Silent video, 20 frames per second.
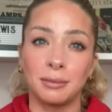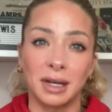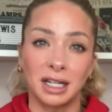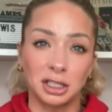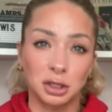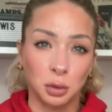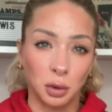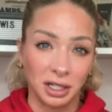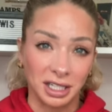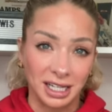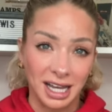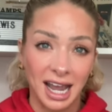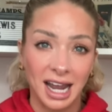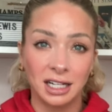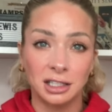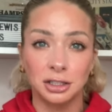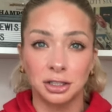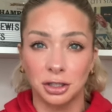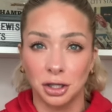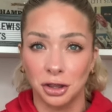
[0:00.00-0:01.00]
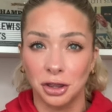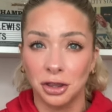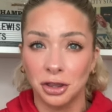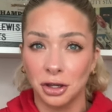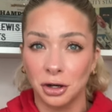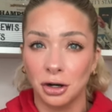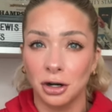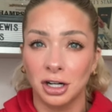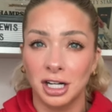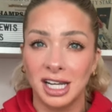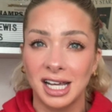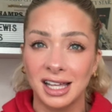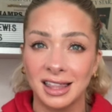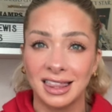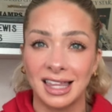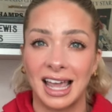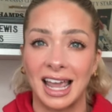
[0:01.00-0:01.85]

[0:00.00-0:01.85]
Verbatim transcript: May 28th to the 30th,